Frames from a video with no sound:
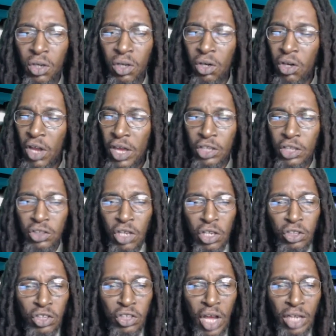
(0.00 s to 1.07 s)
Ladies
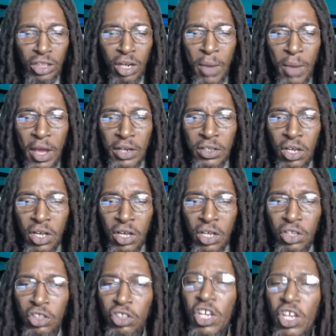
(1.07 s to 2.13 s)
and gentlemen,
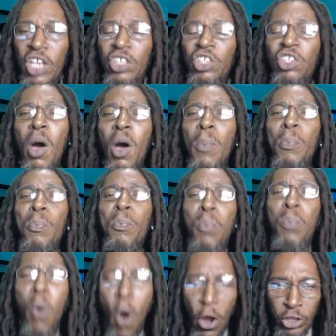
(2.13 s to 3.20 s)

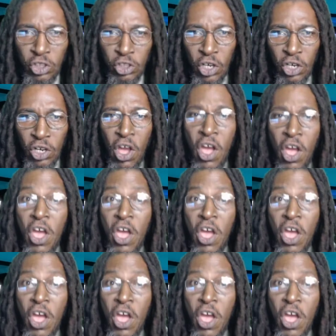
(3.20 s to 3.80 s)
disappointed.